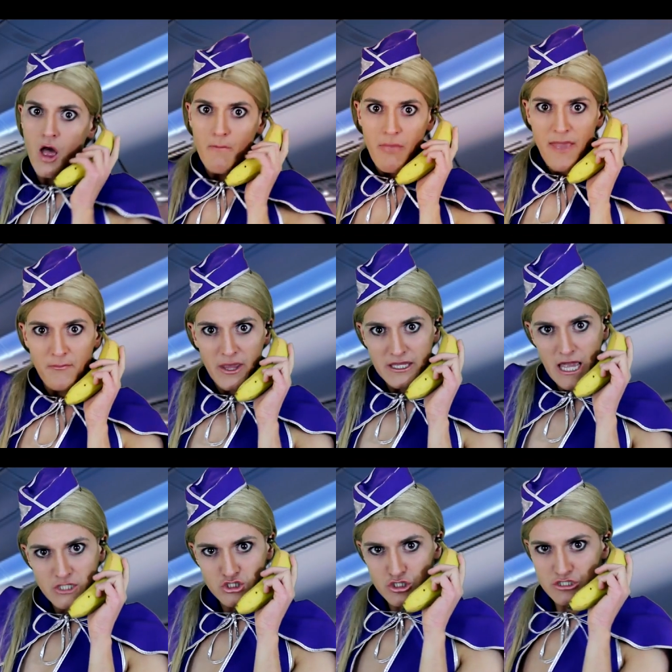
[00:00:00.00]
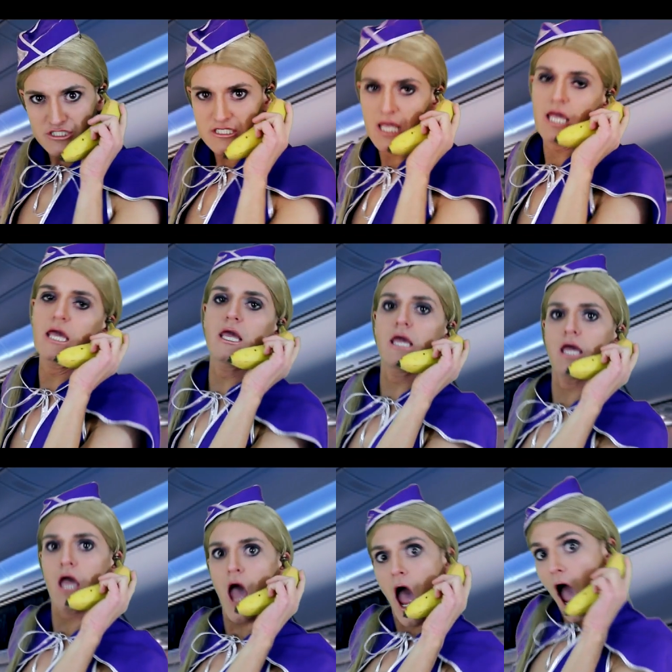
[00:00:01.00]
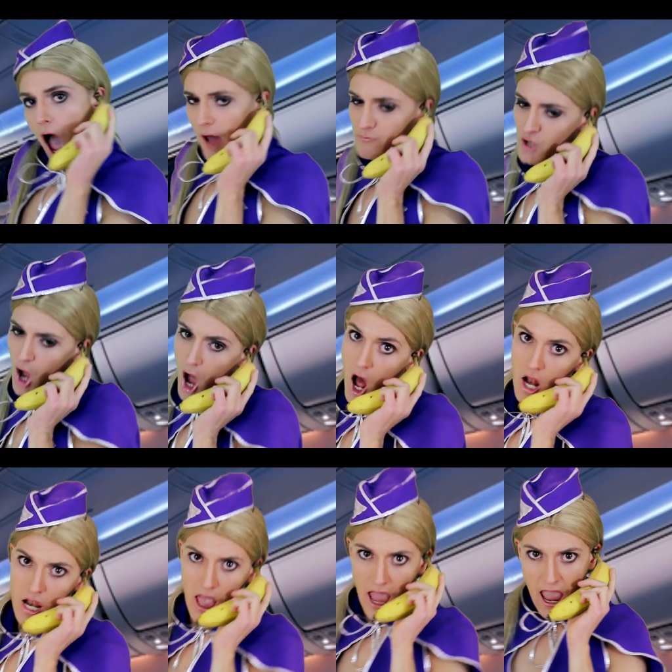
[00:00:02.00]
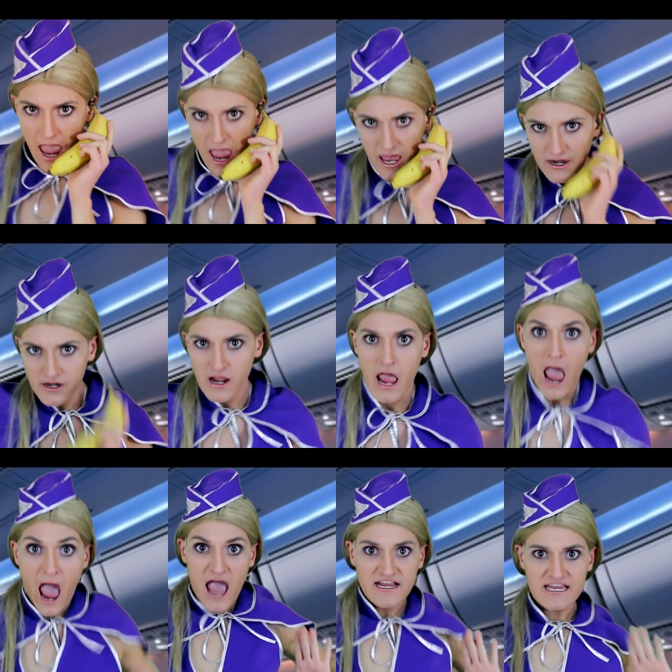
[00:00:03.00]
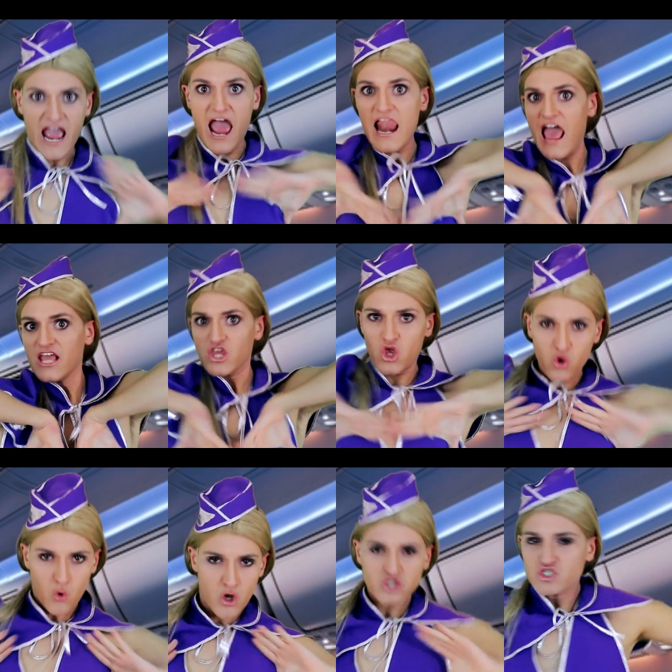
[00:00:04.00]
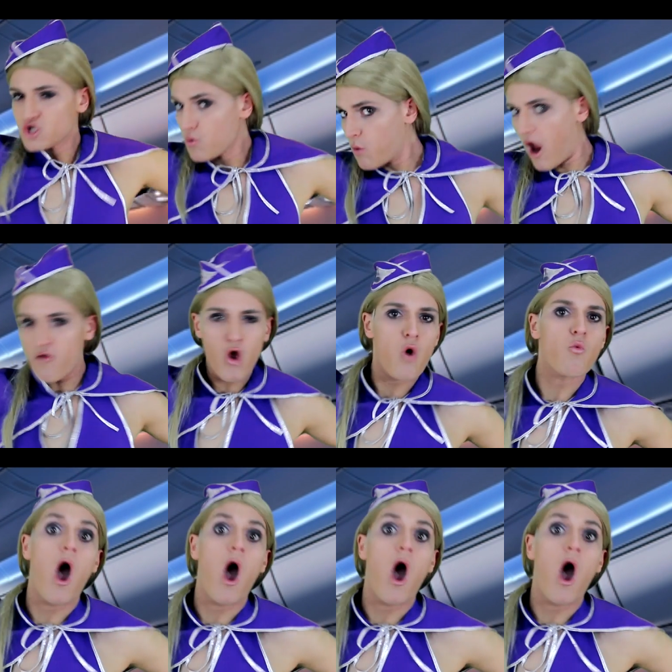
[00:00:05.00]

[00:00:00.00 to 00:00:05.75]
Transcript: Baby, can't you see? I'm calling a girl like you should wear